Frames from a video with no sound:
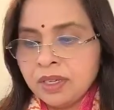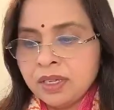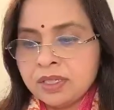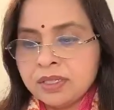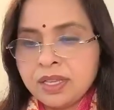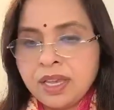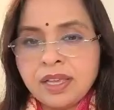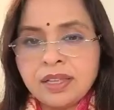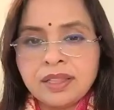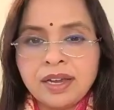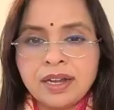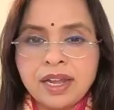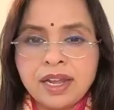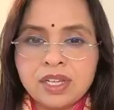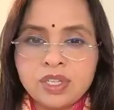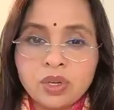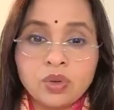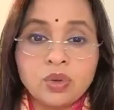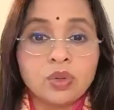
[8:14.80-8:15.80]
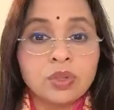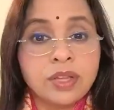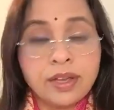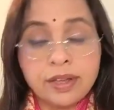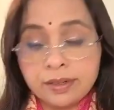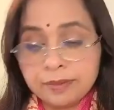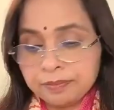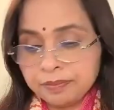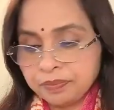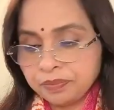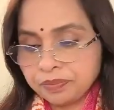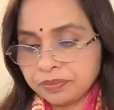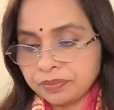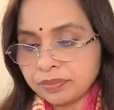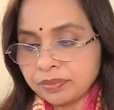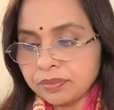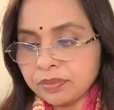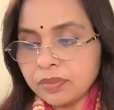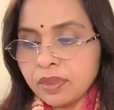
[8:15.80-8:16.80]
saying that I shall go there.
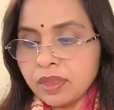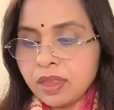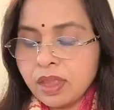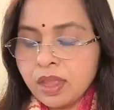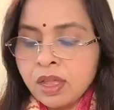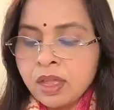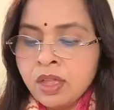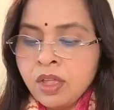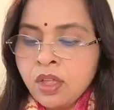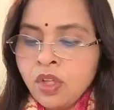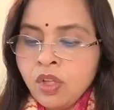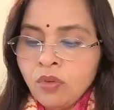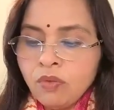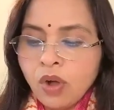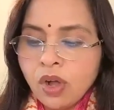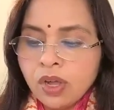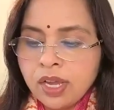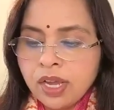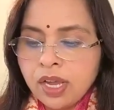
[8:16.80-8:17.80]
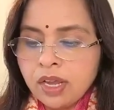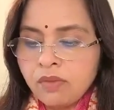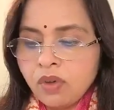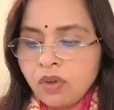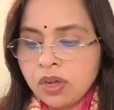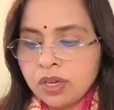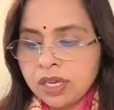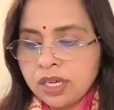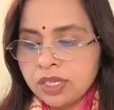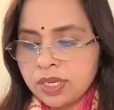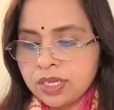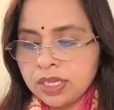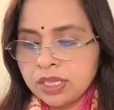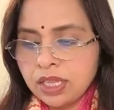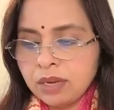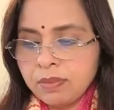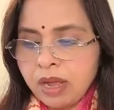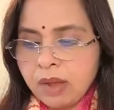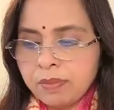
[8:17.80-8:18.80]
Walking, Sri
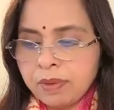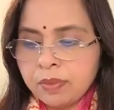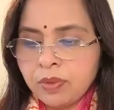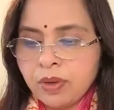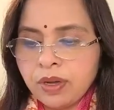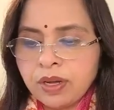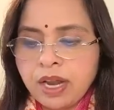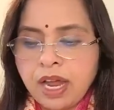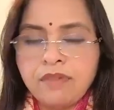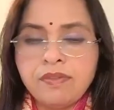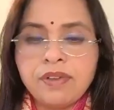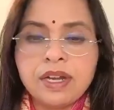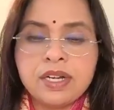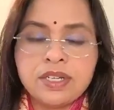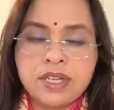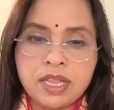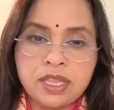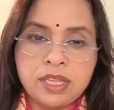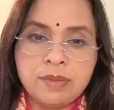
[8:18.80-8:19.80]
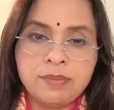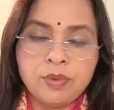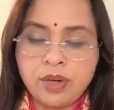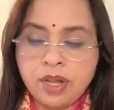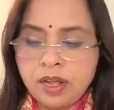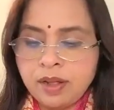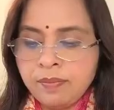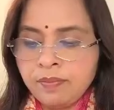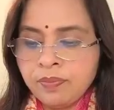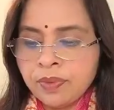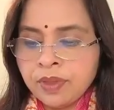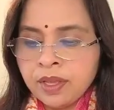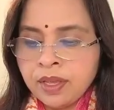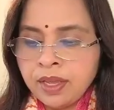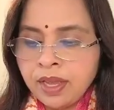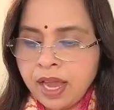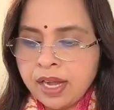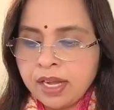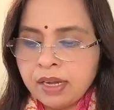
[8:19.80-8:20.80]
Chaitanya Mahaprabhu arrived at Shantipura
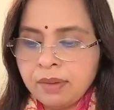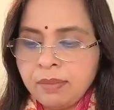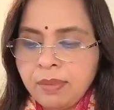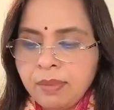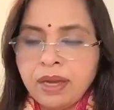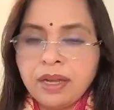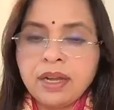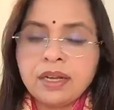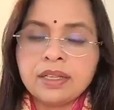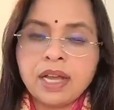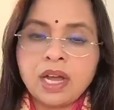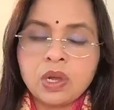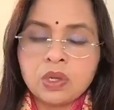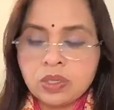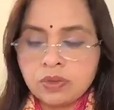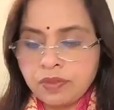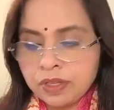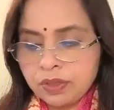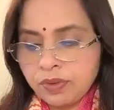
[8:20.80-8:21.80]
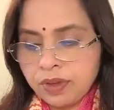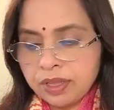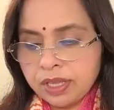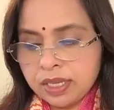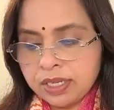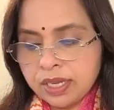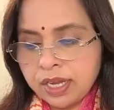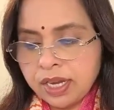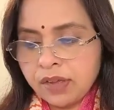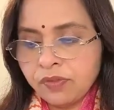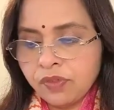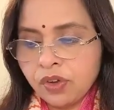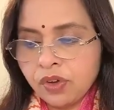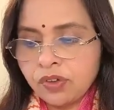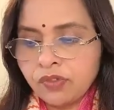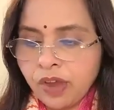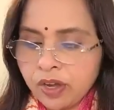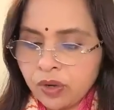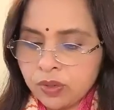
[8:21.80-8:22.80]
and remained at the house of Advaita Acharya for
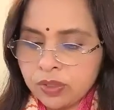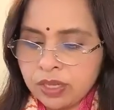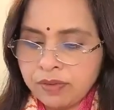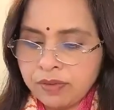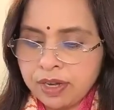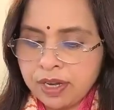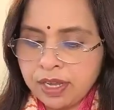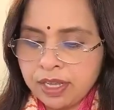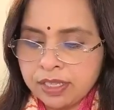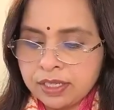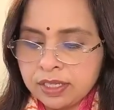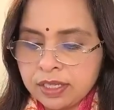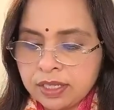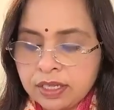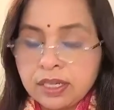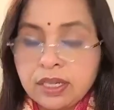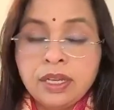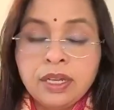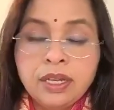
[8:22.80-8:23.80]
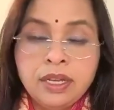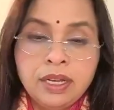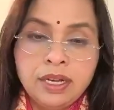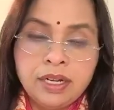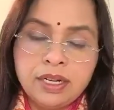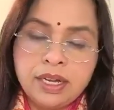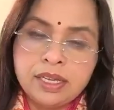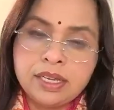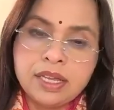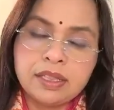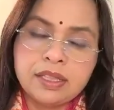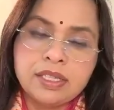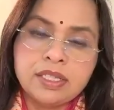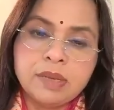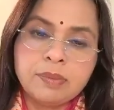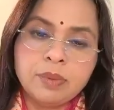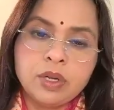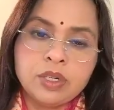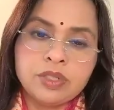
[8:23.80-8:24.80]
5 to 7 days. Taking this
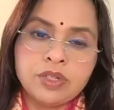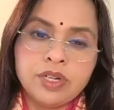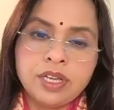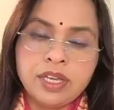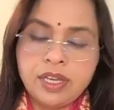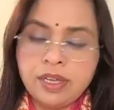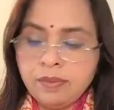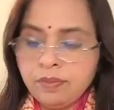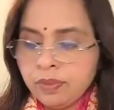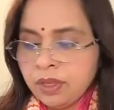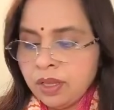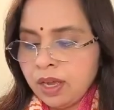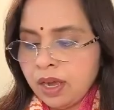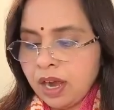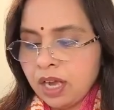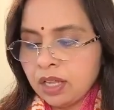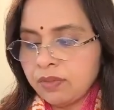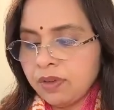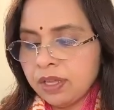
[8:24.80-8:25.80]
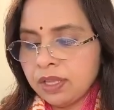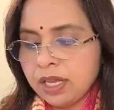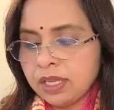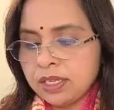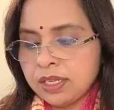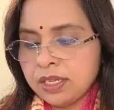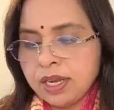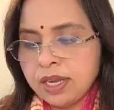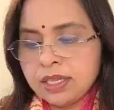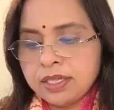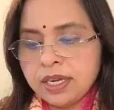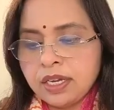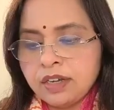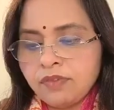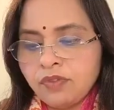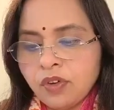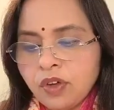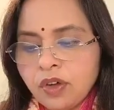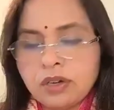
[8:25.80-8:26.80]
opportunity, Advaita Acharya sent
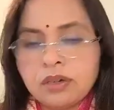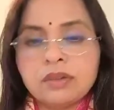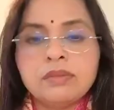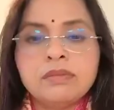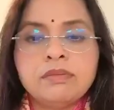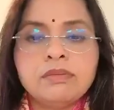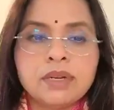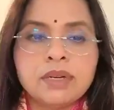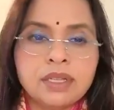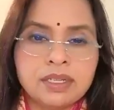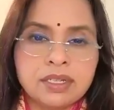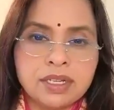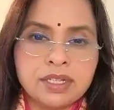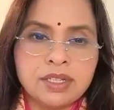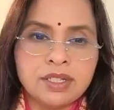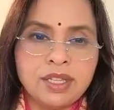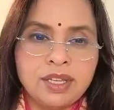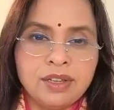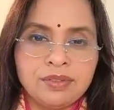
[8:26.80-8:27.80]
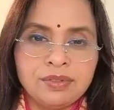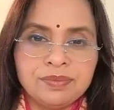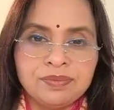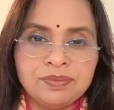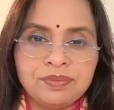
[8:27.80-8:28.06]
for Mother Sachidevi.